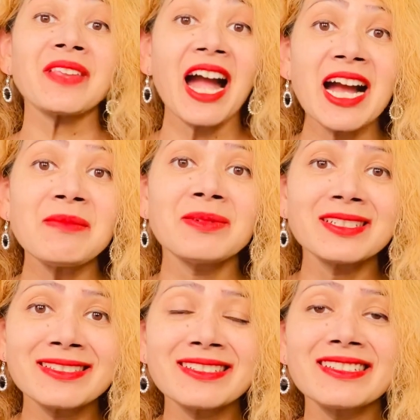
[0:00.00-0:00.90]
I
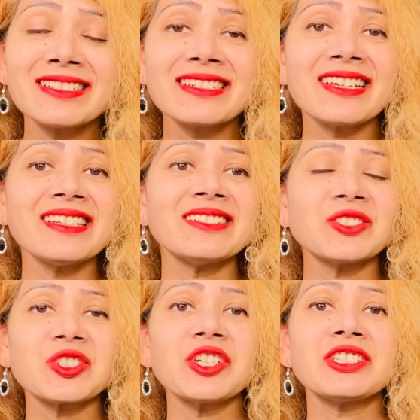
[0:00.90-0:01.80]
personally really
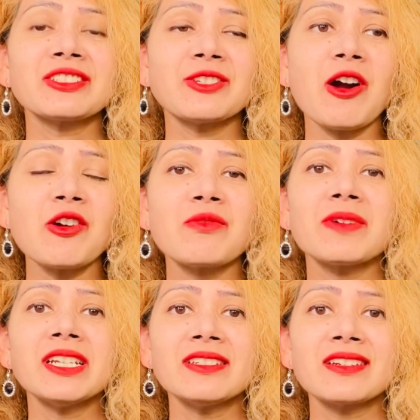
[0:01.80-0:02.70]
enjoyed this
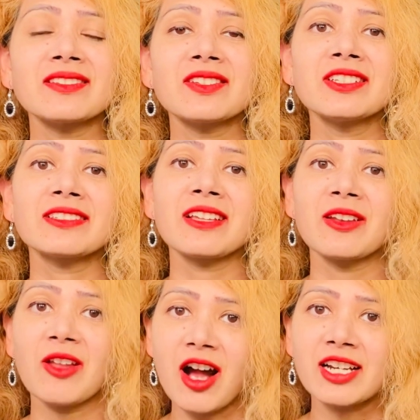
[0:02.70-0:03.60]
documentary series a
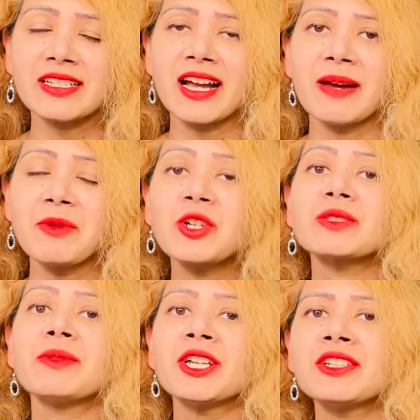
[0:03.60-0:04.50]
lot because
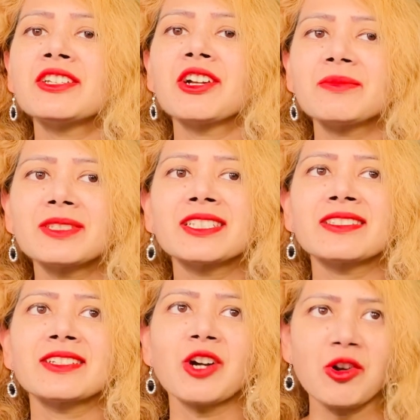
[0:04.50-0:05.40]
beginning of this
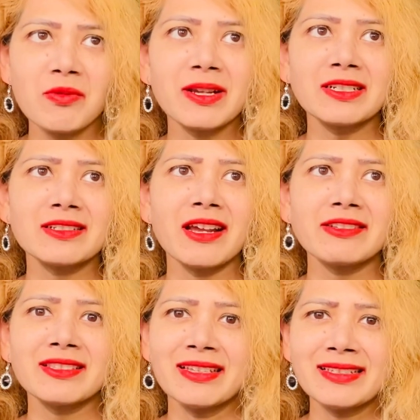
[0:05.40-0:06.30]
documentary, I
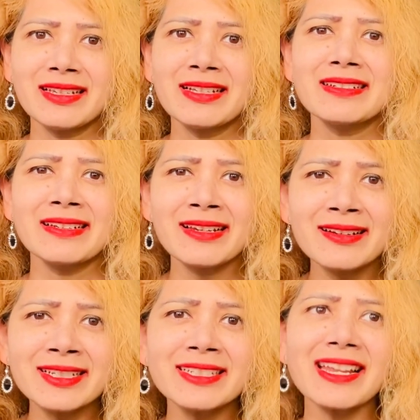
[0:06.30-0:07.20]
was thinking,
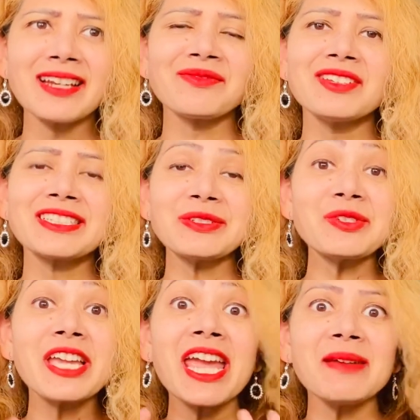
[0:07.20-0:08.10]
really, Netflix,
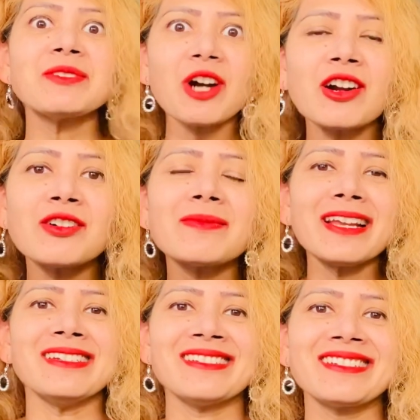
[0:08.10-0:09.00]
you gave
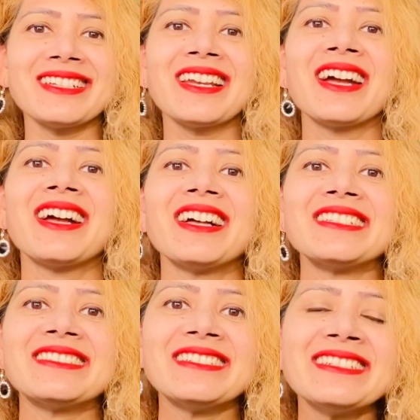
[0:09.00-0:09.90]
documentary
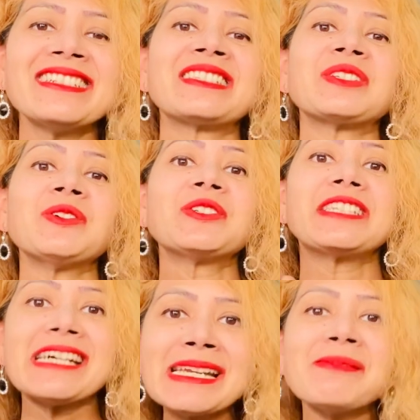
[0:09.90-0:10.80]
series to
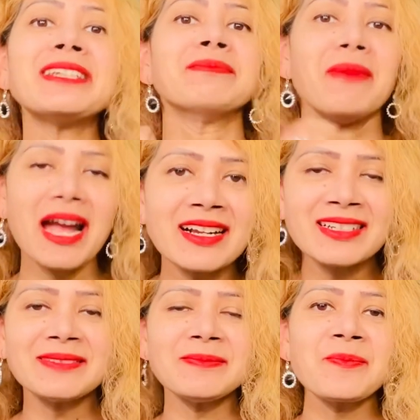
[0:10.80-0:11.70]
David
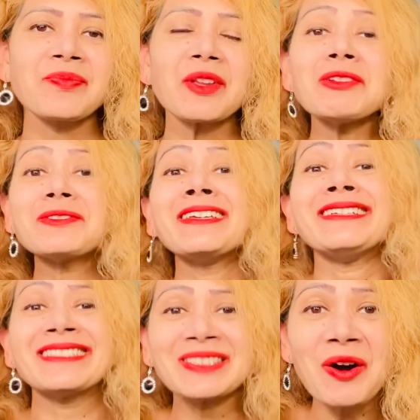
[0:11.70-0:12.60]
Beckham? Although
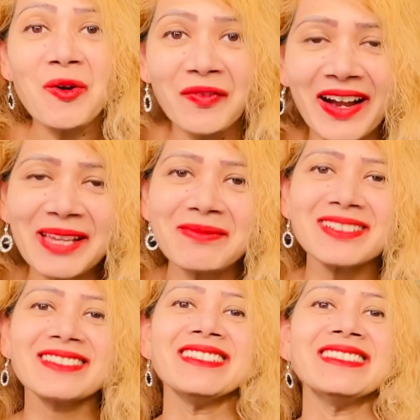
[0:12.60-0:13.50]
he's so
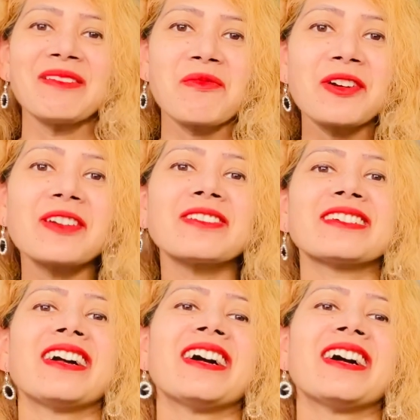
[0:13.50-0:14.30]
famous in the world.